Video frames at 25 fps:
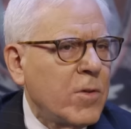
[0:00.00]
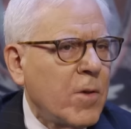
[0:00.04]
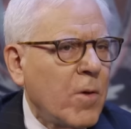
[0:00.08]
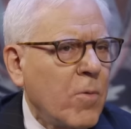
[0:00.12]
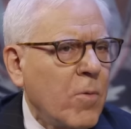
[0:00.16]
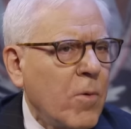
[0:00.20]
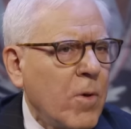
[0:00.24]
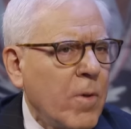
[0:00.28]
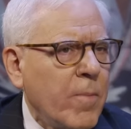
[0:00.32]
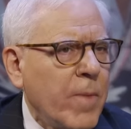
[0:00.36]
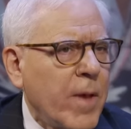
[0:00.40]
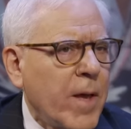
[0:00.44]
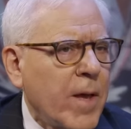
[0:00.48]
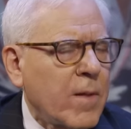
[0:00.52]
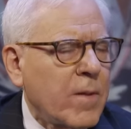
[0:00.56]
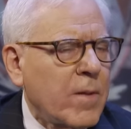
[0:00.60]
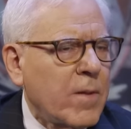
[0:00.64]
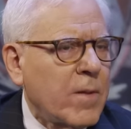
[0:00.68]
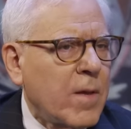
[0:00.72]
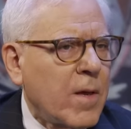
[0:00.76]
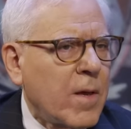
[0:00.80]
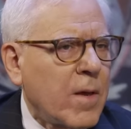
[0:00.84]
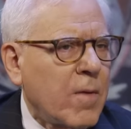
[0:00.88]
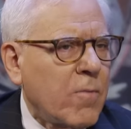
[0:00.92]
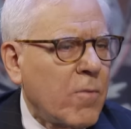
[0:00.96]
so, what
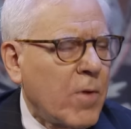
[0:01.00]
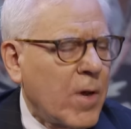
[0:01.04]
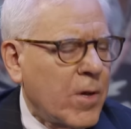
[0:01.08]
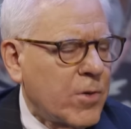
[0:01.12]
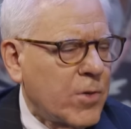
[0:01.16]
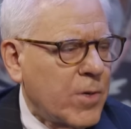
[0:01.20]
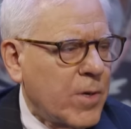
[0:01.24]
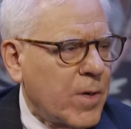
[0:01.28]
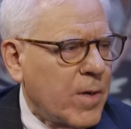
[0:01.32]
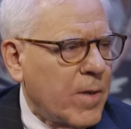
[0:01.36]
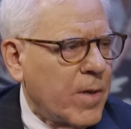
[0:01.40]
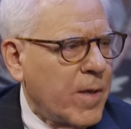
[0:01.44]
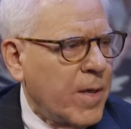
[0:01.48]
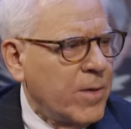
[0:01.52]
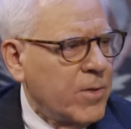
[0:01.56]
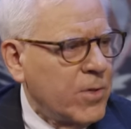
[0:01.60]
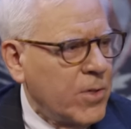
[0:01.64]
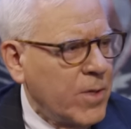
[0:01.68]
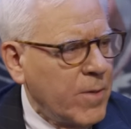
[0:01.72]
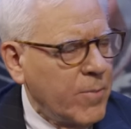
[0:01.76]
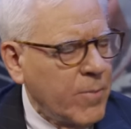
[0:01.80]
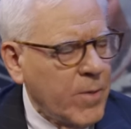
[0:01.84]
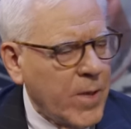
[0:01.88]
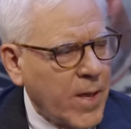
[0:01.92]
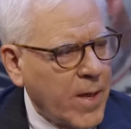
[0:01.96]
about uh, Russia? He
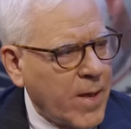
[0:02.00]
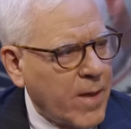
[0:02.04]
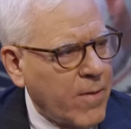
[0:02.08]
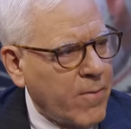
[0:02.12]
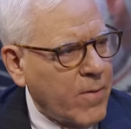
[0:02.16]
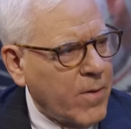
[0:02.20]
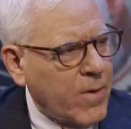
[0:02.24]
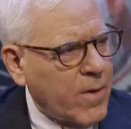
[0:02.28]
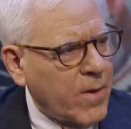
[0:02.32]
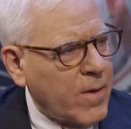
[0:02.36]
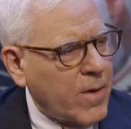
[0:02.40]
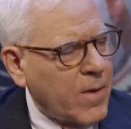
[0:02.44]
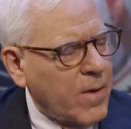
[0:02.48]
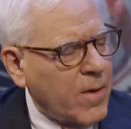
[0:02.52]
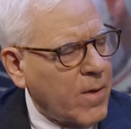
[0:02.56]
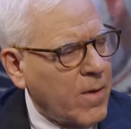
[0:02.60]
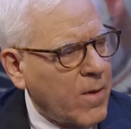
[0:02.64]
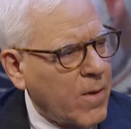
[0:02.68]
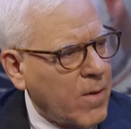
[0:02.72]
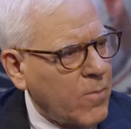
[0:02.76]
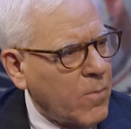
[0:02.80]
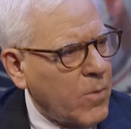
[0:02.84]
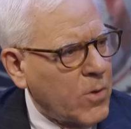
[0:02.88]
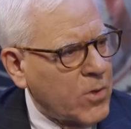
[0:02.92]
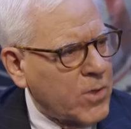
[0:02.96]
seemed to have a, a,
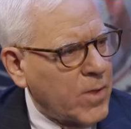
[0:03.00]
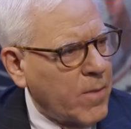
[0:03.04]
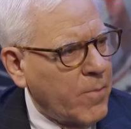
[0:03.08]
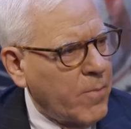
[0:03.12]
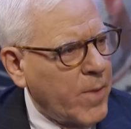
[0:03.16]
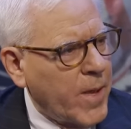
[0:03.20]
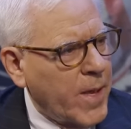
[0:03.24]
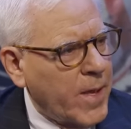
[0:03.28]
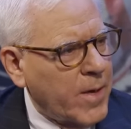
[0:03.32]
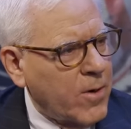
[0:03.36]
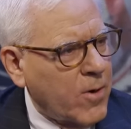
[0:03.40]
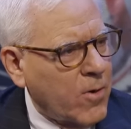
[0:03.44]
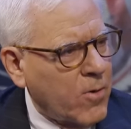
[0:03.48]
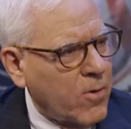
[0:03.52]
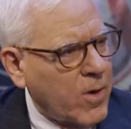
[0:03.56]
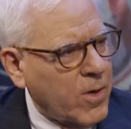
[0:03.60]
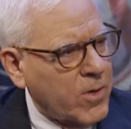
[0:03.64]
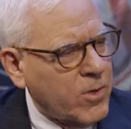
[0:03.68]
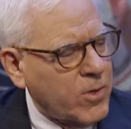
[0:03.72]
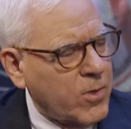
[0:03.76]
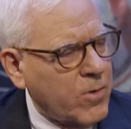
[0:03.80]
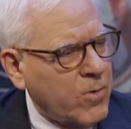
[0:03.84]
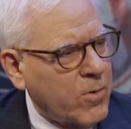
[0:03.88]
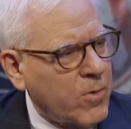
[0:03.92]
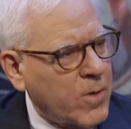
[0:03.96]
almost a man
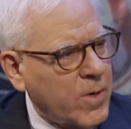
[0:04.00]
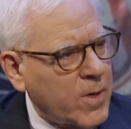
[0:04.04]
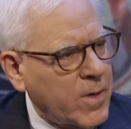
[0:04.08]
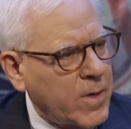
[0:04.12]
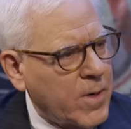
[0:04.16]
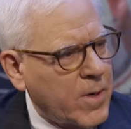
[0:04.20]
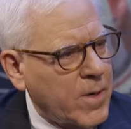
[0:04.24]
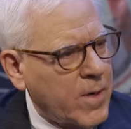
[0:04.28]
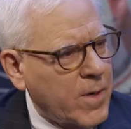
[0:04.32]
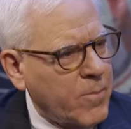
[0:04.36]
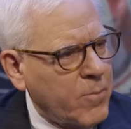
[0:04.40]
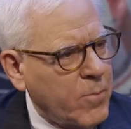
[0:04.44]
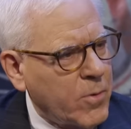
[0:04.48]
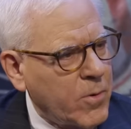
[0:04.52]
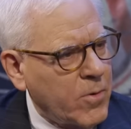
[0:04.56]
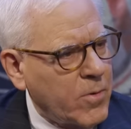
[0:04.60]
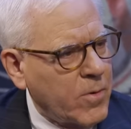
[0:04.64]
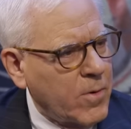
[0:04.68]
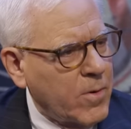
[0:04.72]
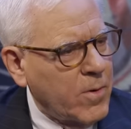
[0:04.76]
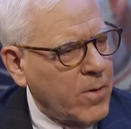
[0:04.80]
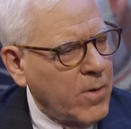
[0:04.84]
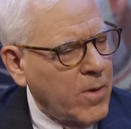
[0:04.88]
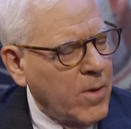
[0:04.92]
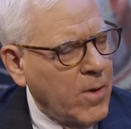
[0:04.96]
crush on uh,
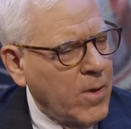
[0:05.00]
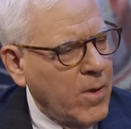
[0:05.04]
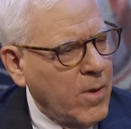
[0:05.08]
Putin.